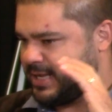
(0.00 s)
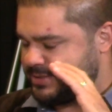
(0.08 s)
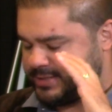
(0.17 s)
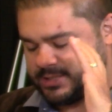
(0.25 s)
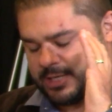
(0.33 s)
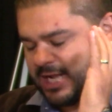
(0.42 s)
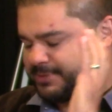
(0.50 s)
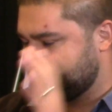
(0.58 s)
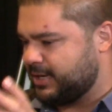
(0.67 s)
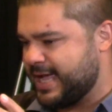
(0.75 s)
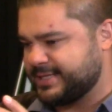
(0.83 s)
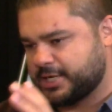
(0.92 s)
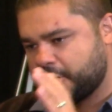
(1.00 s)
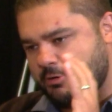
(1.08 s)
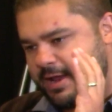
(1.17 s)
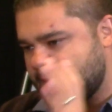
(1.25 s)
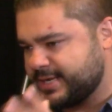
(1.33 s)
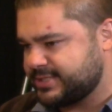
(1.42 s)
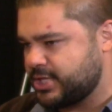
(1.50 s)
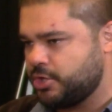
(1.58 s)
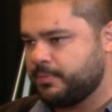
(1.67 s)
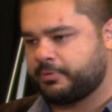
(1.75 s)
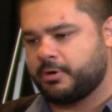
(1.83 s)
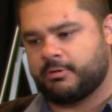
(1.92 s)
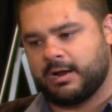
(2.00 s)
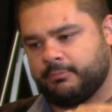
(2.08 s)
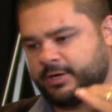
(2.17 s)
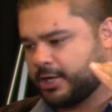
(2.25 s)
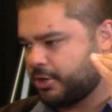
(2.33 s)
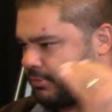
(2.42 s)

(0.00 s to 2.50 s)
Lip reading: this hospital has a great ICU program with a